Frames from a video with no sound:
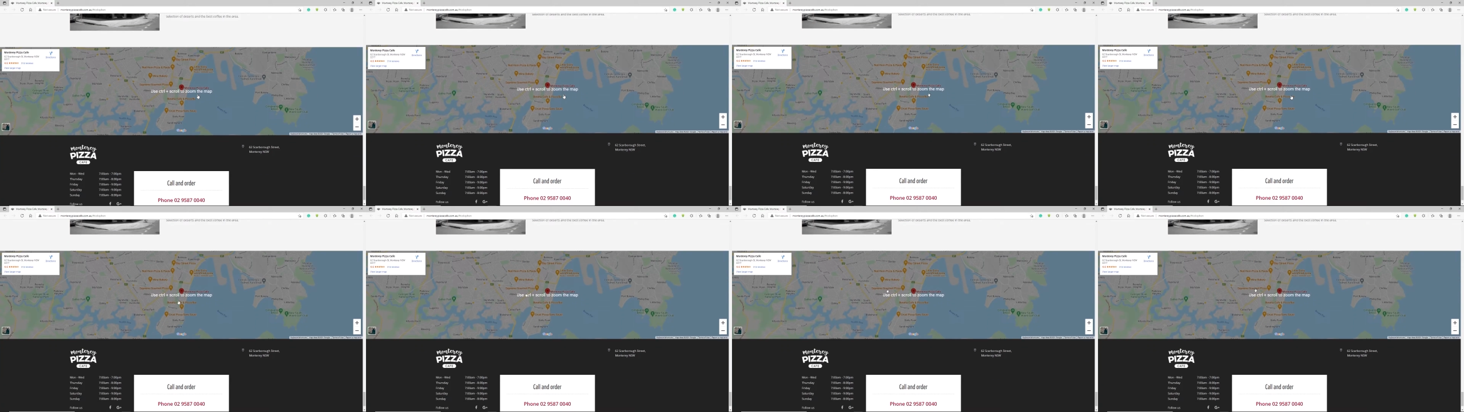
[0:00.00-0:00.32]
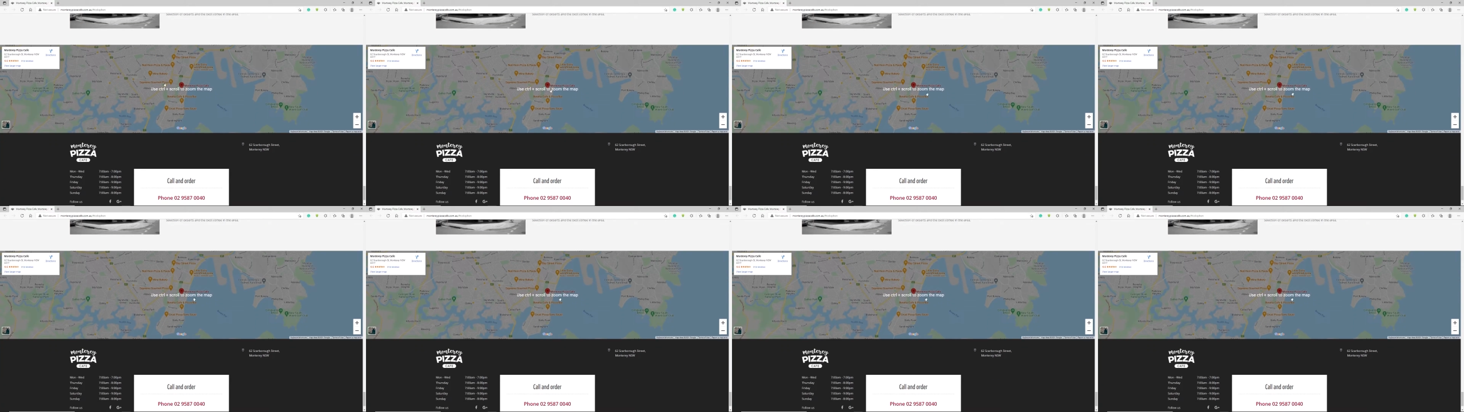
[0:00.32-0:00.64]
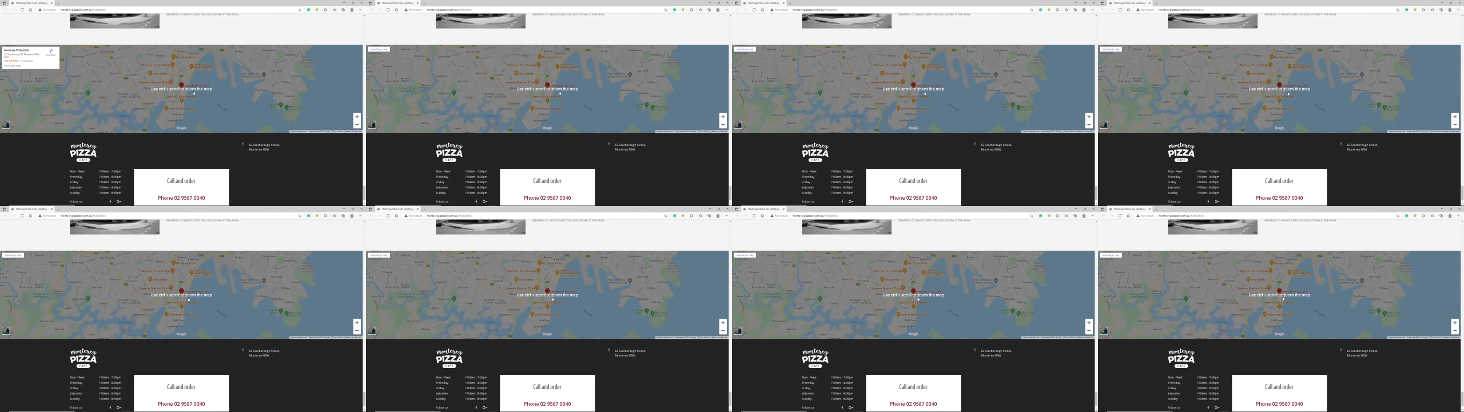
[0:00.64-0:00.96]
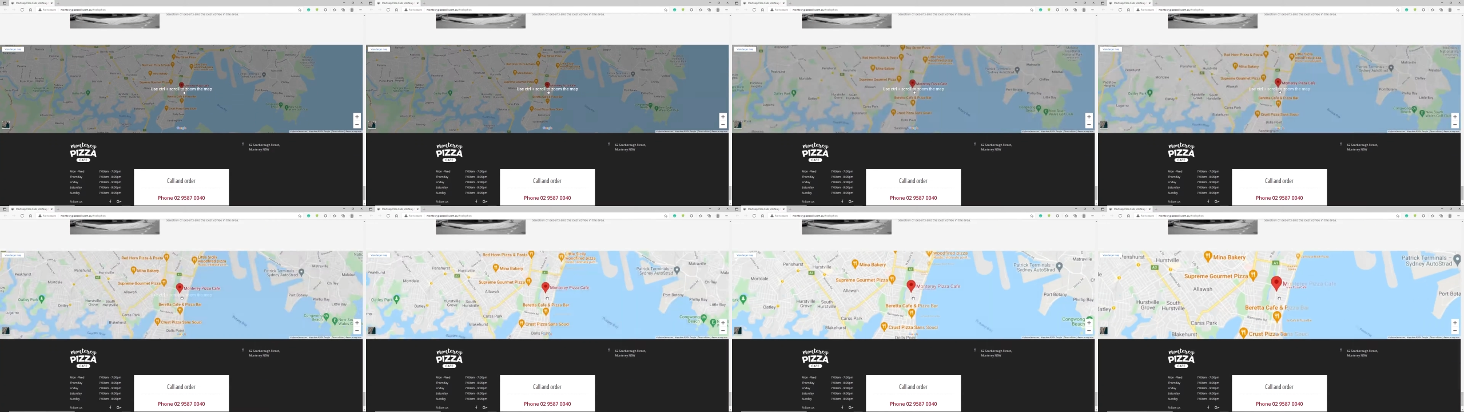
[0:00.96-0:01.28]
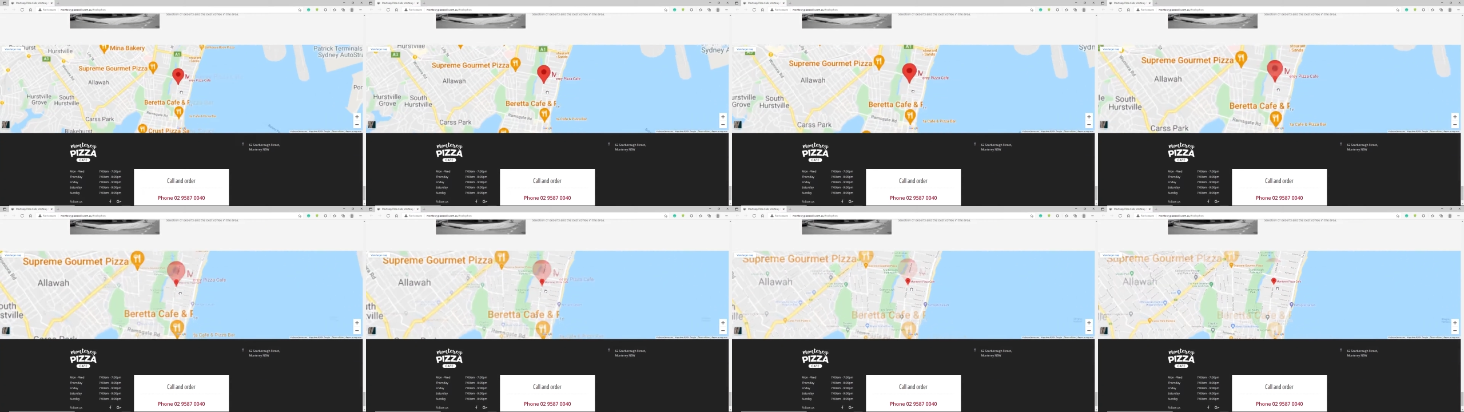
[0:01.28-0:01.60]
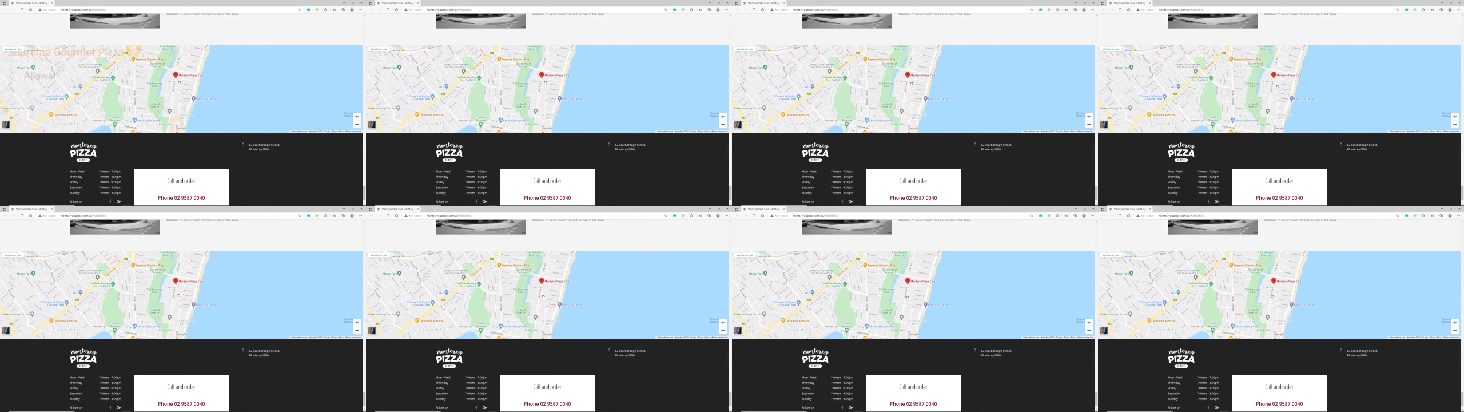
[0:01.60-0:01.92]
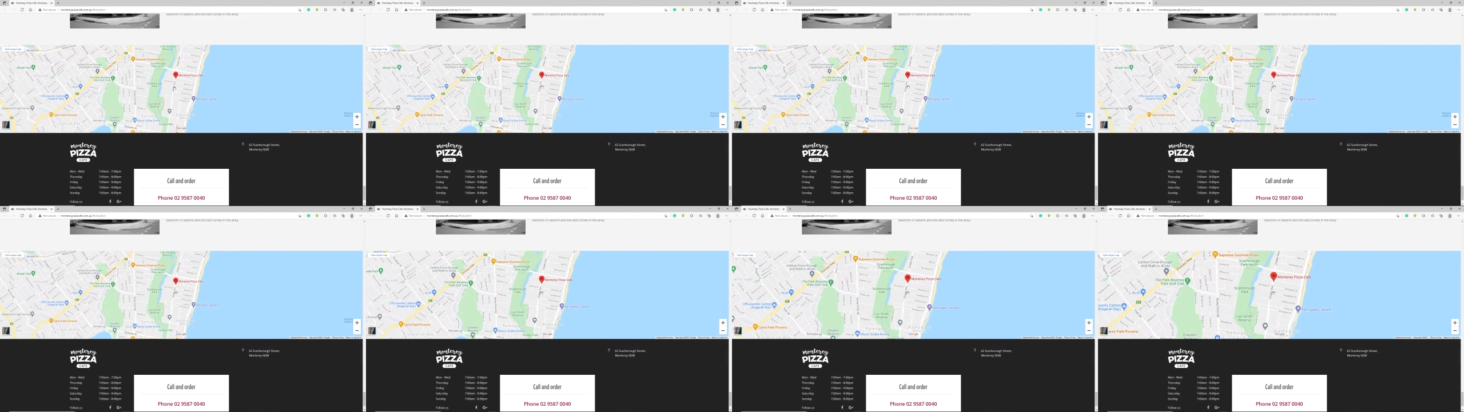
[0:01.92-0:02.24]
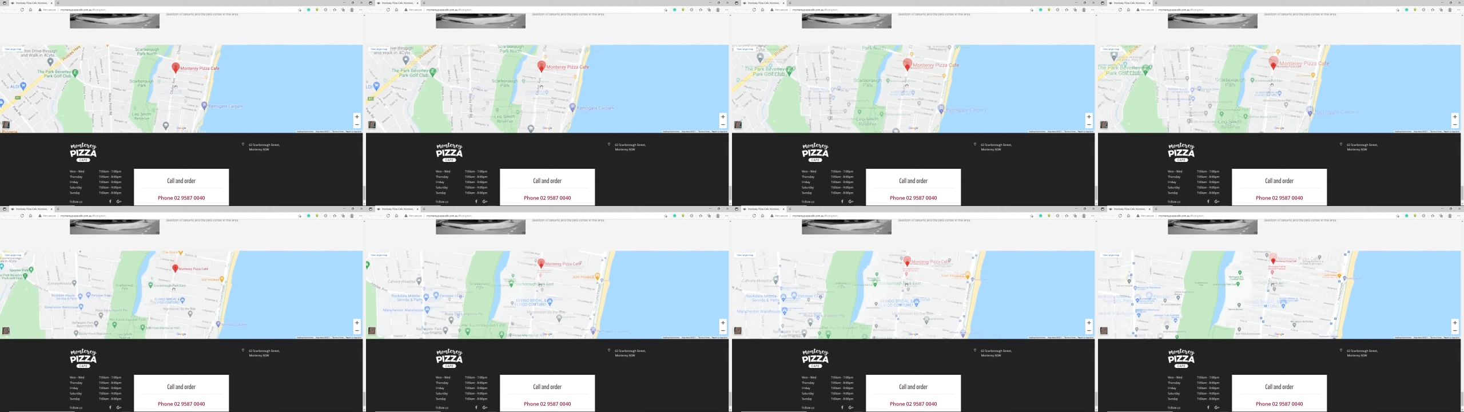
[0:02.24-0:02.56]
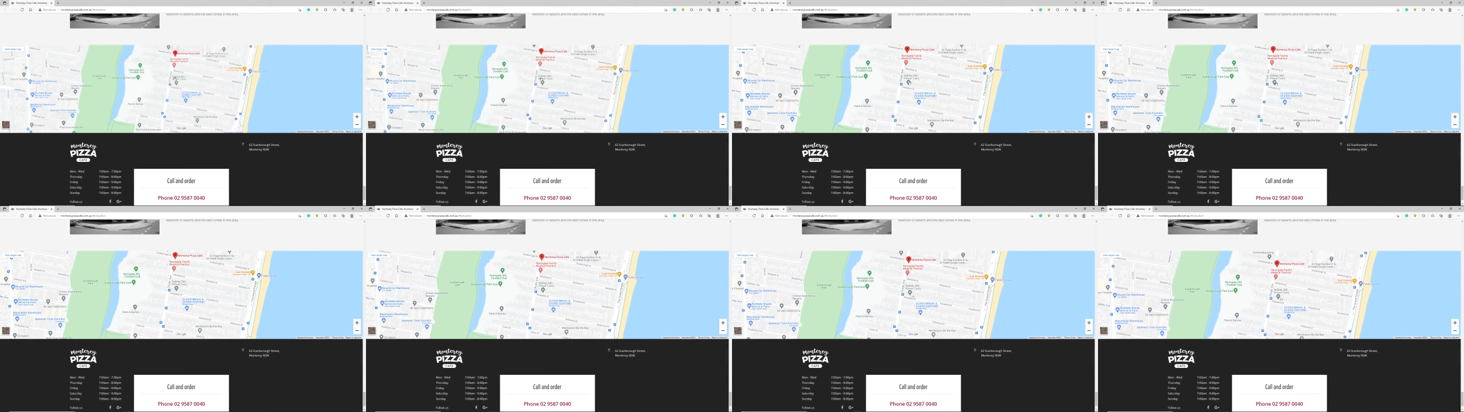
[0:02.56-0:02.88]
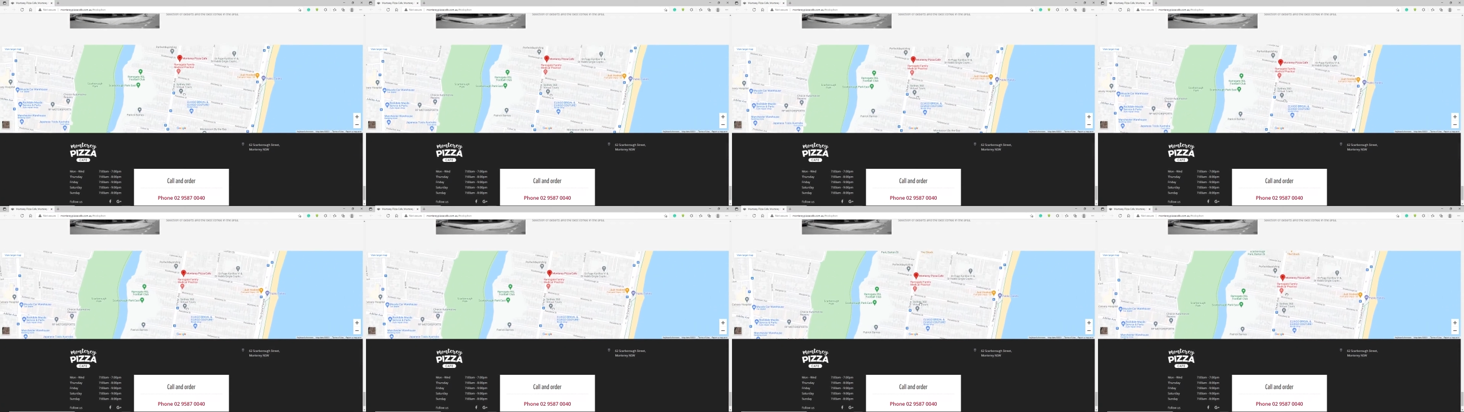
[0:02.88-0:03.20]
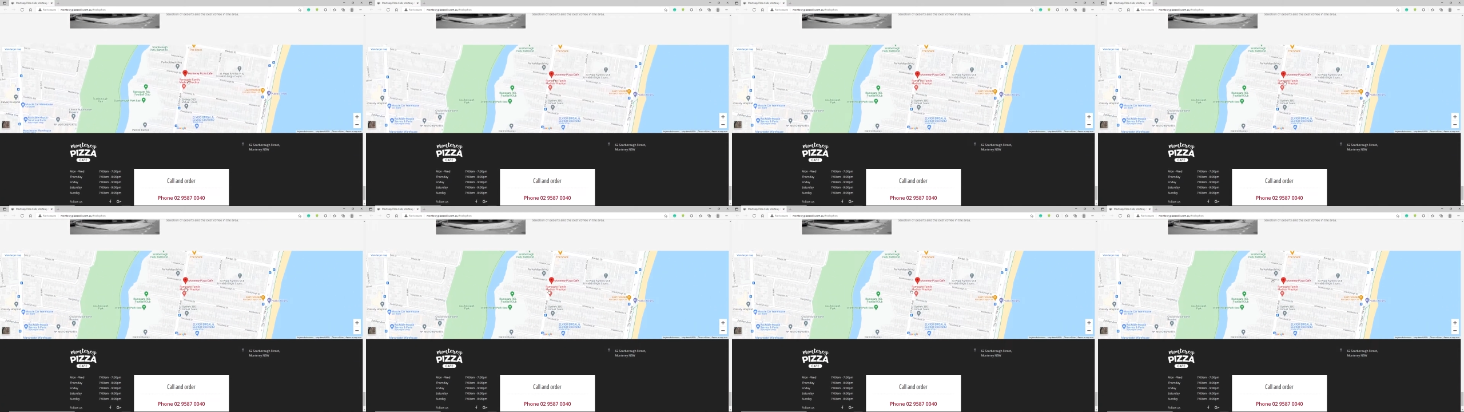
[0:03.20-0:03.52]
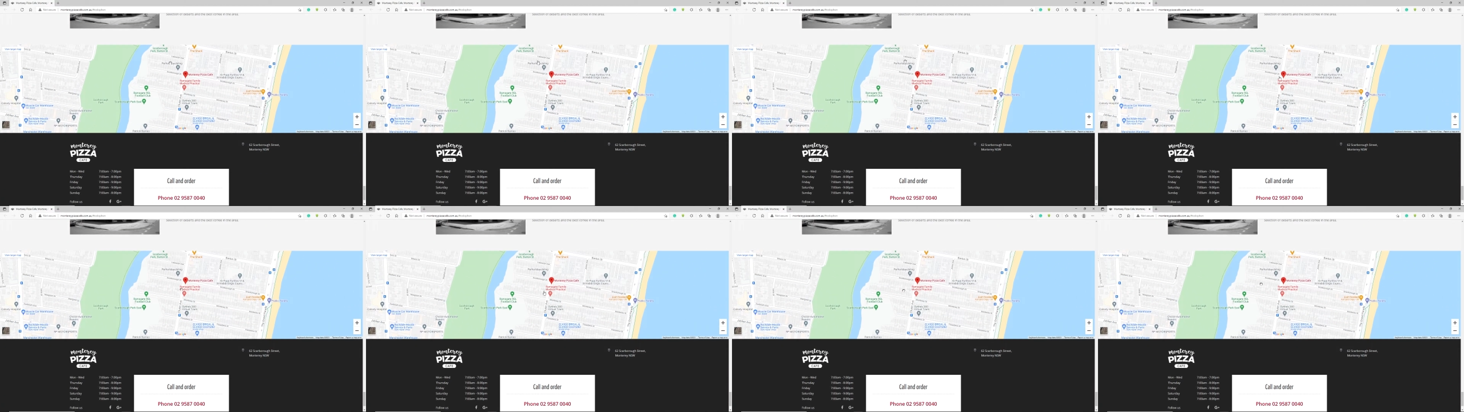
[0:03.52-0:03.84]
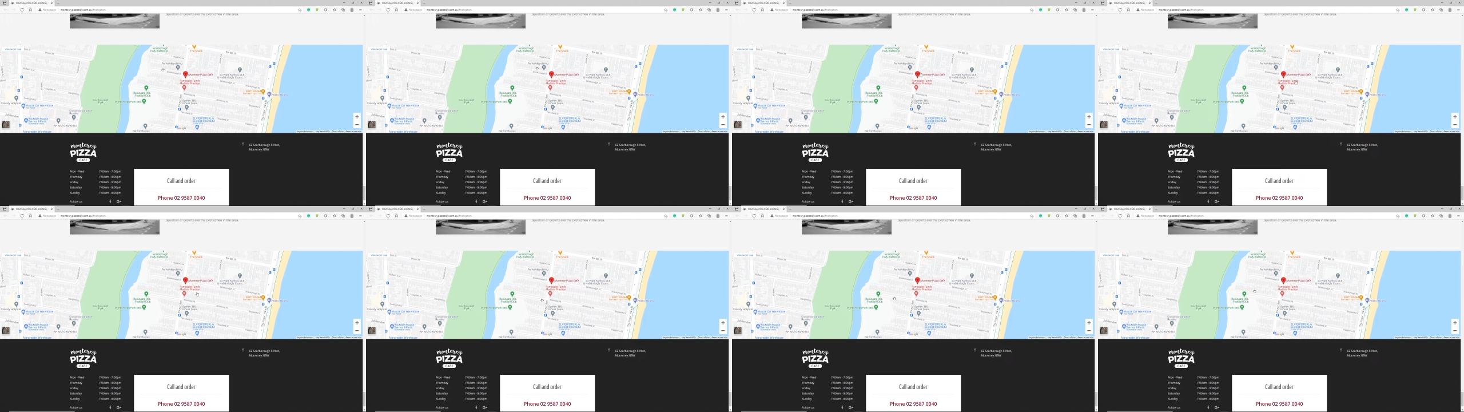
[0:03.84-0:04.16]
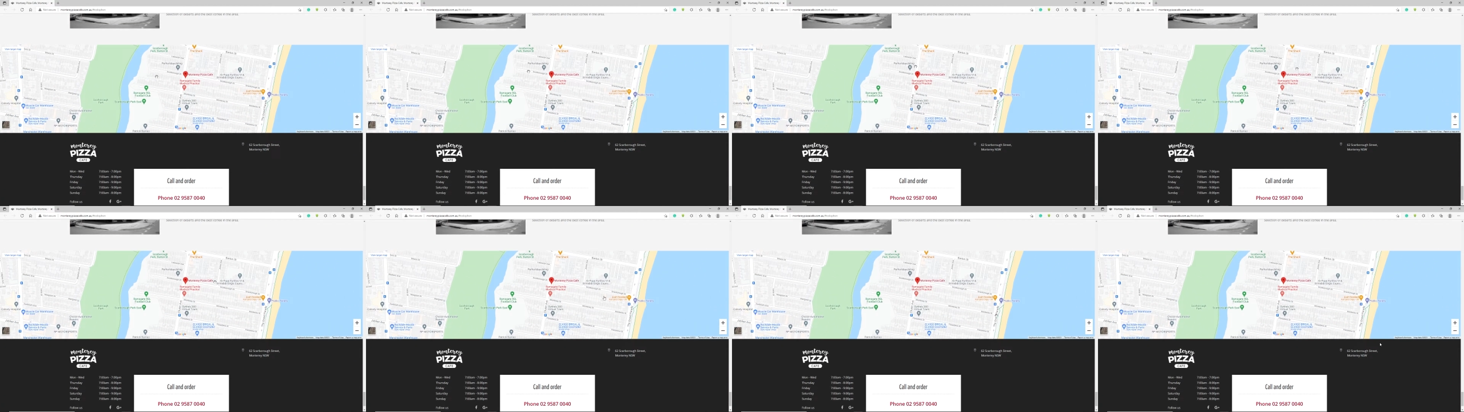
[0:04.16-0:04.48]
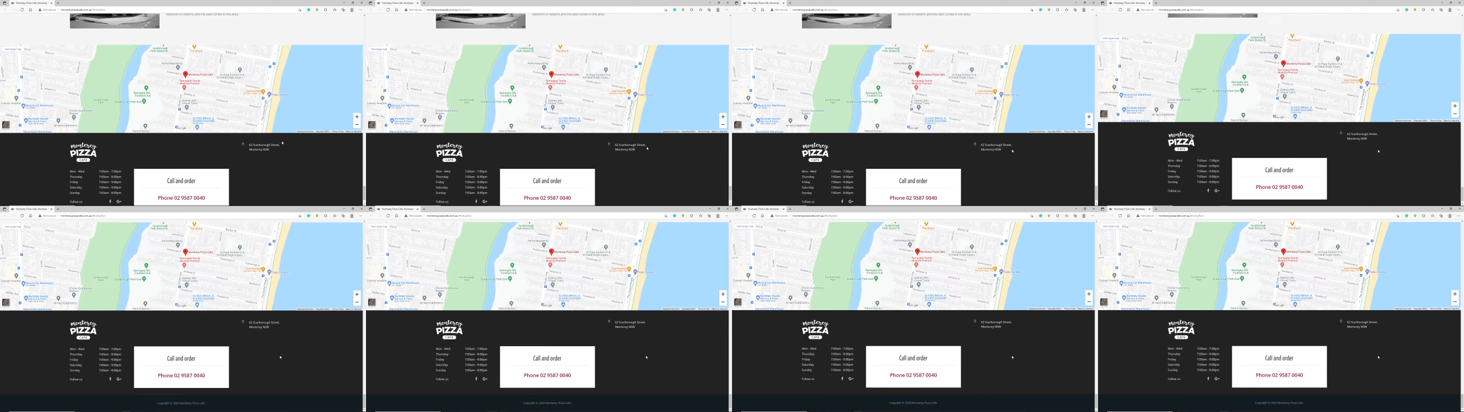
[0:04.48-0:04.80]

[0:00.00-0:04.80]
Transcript: [unreadable: no face in view]